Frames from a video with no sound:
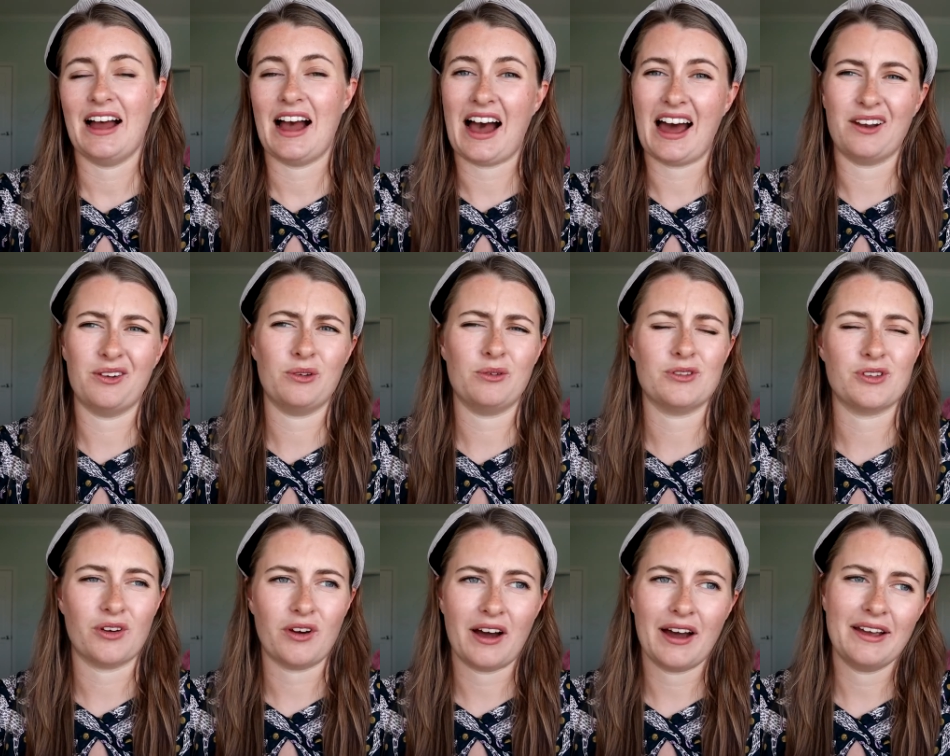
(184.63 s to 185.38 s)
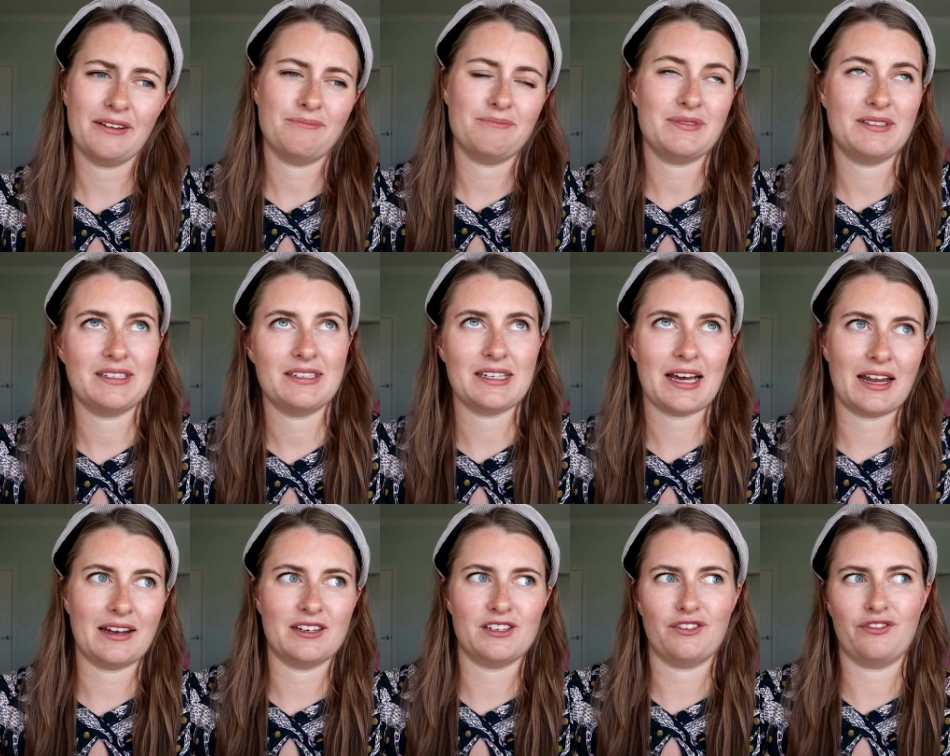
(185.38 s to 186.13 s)
And also I
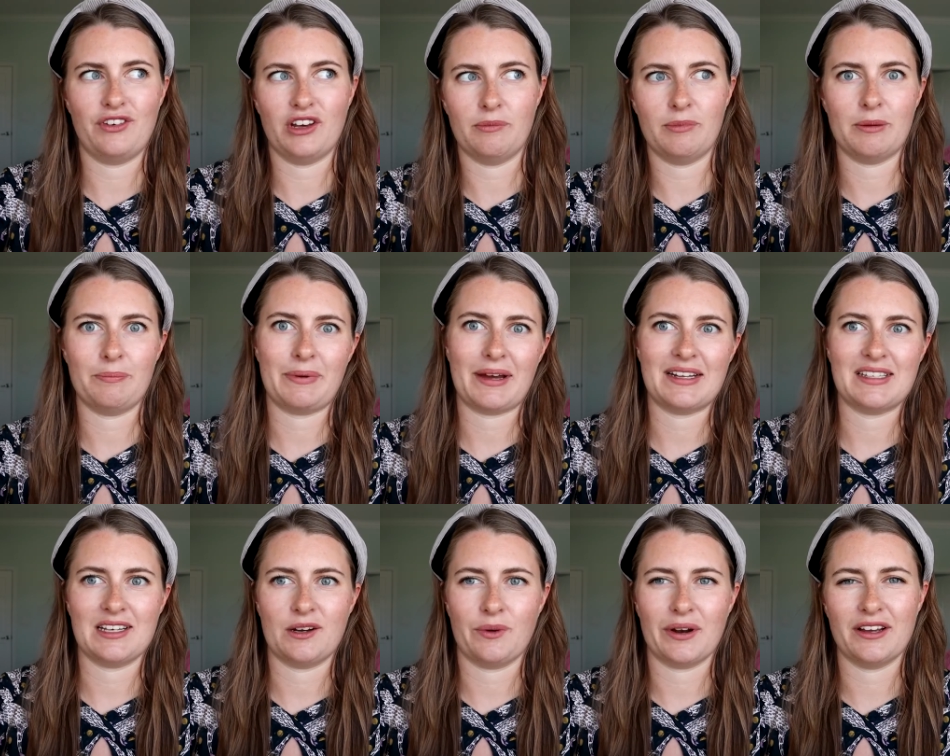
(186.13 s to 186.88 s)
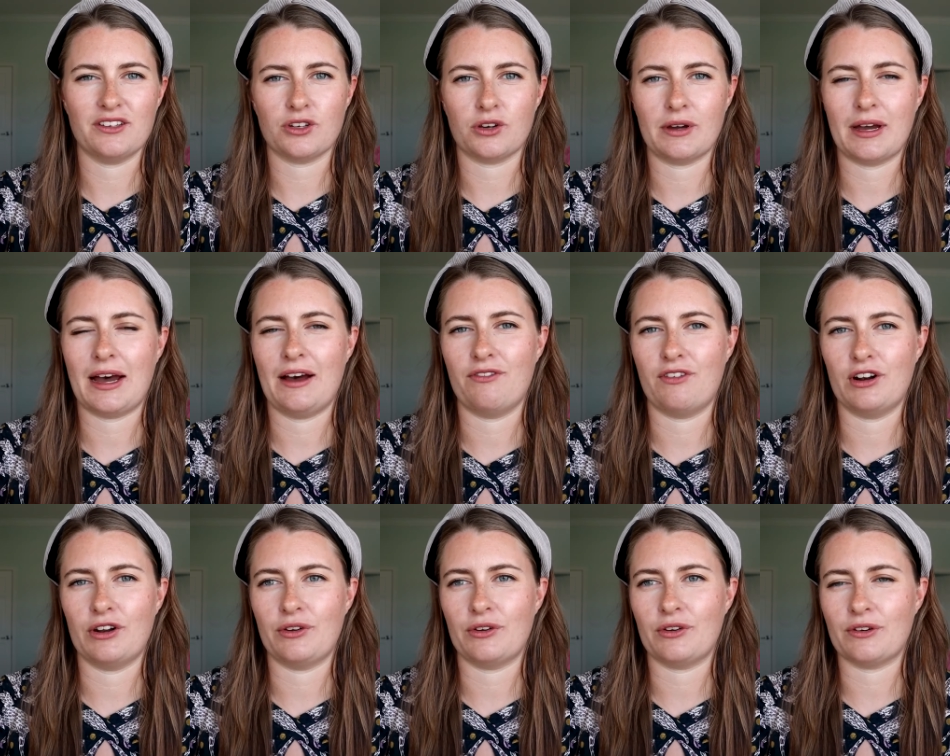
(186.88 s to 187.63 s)
tend to feel a bit better when I don't
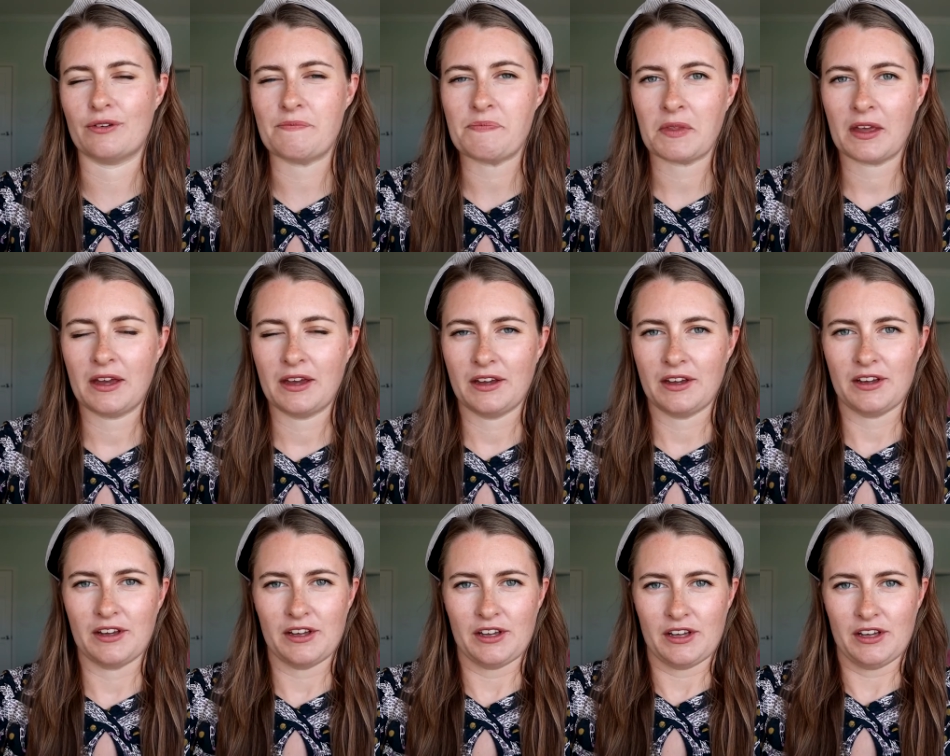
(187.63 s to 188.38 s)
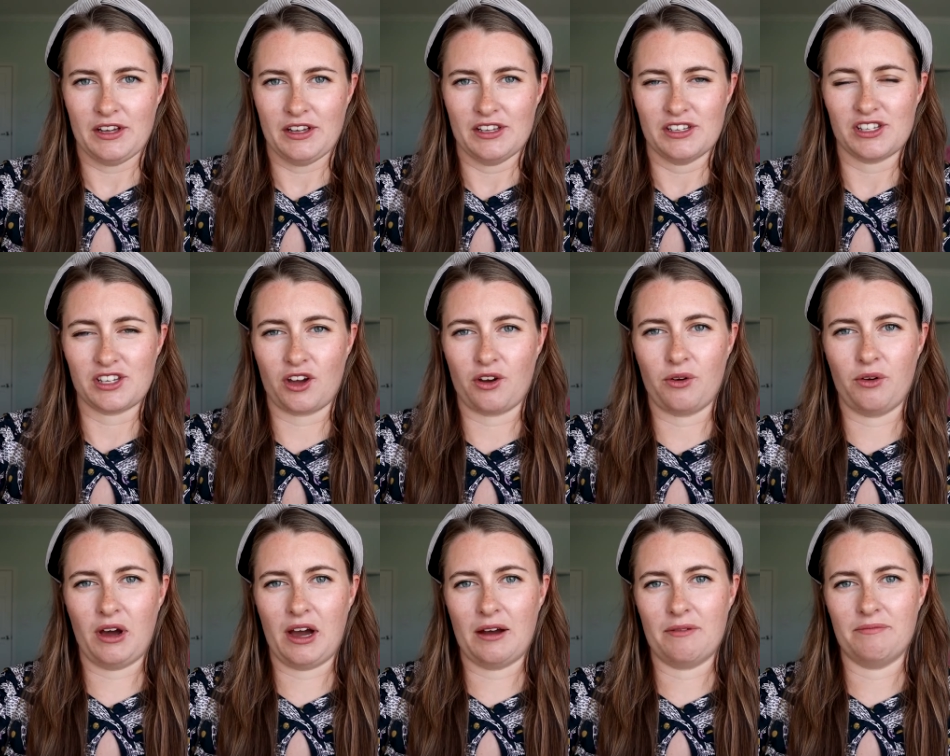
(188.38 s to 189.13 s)
have gluten.
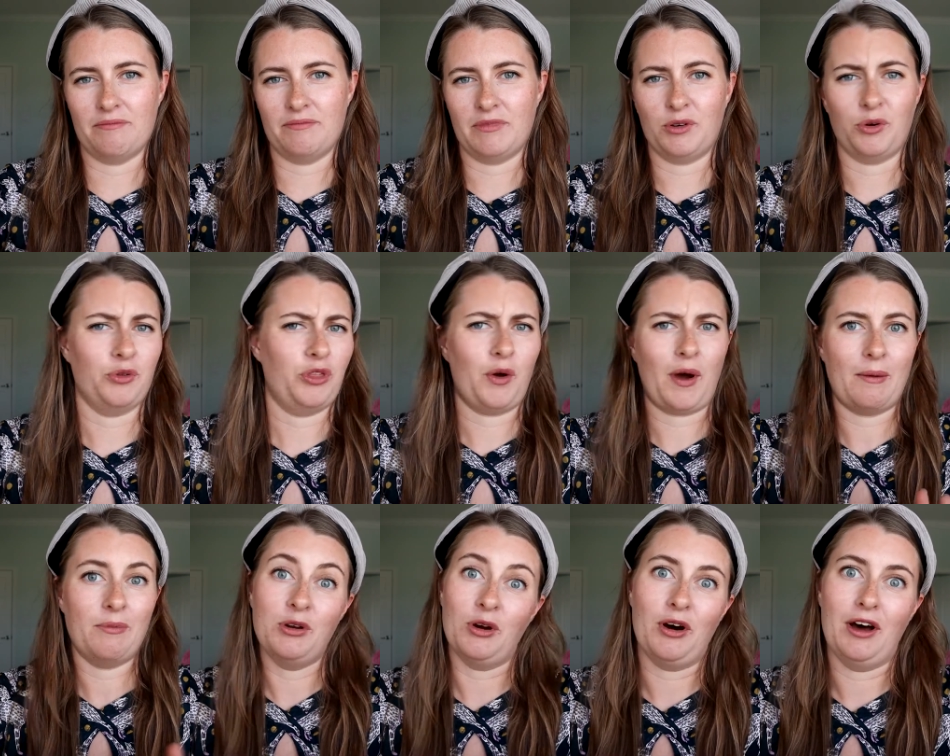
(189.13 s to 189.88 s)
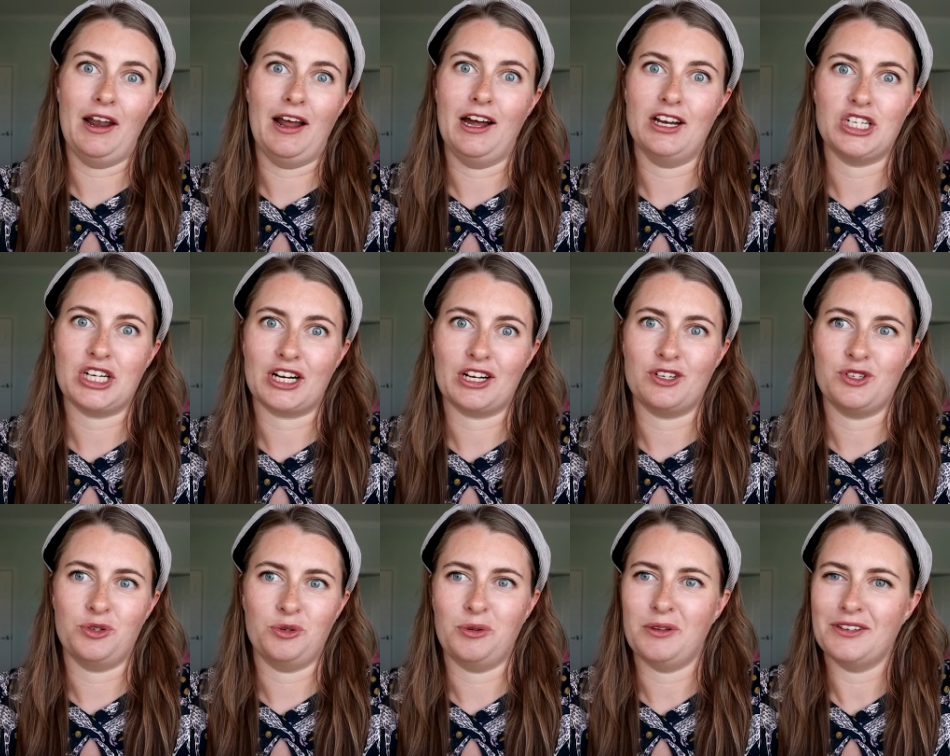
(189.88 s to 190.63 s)
So although I'm not allergic
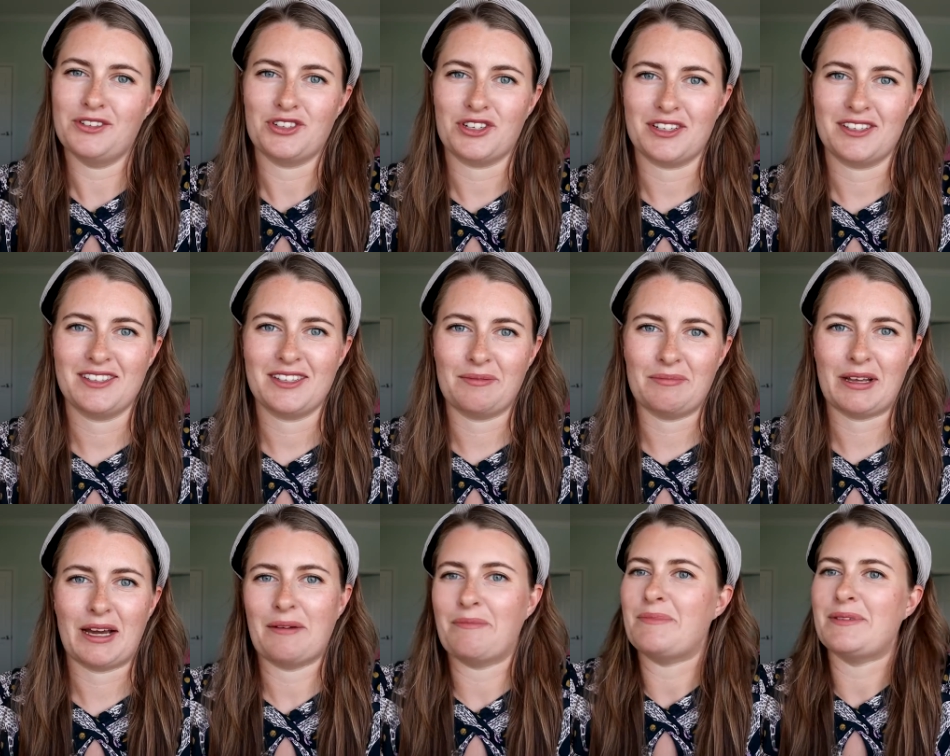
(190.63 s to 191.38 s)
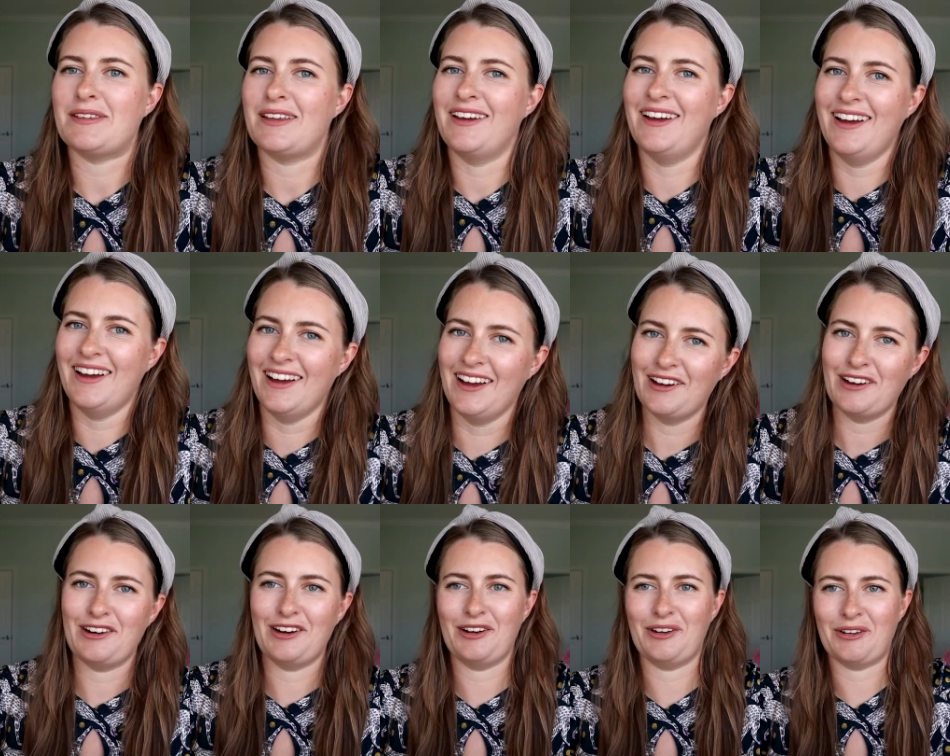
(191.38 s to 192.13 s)
at all, it's just sometimes
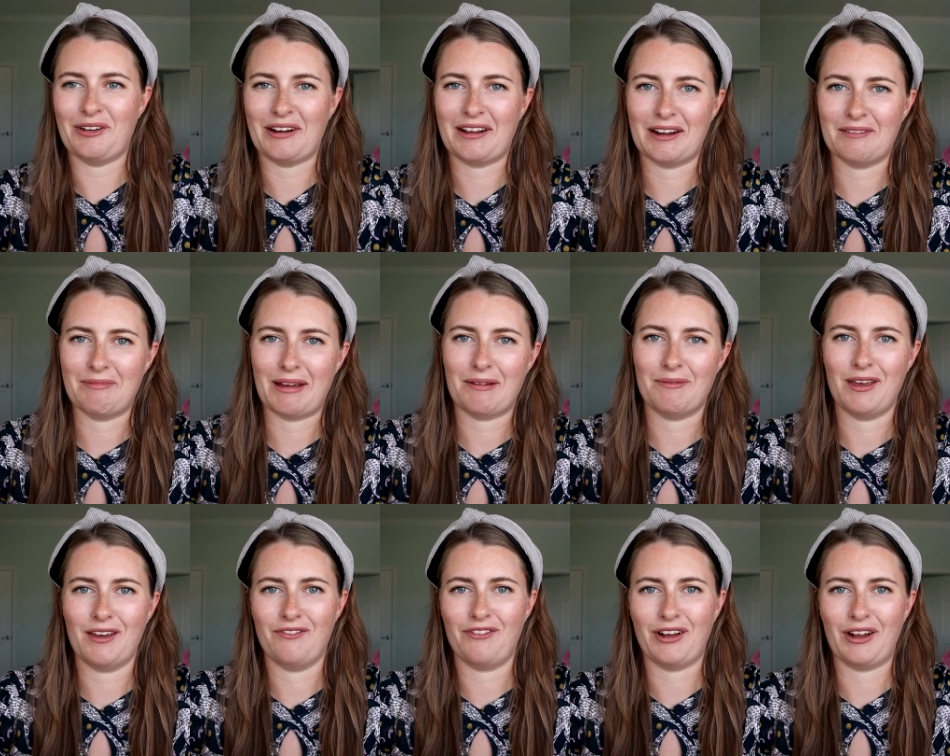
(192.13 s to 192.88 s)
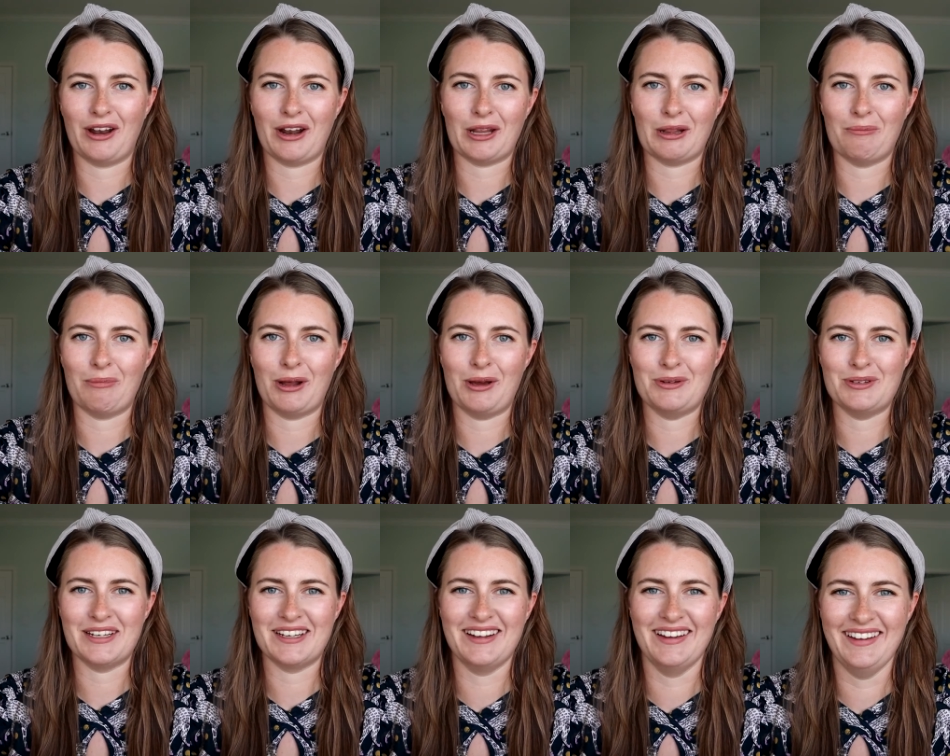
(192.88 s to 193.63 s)
gluten can make me feel a little
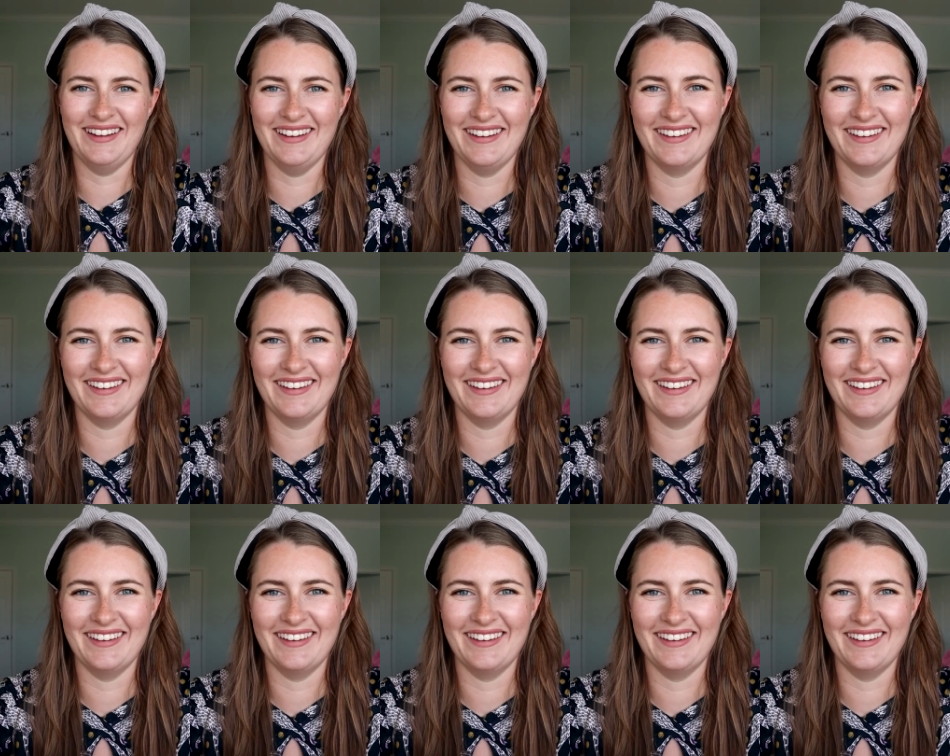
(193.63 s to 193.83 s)
bloated.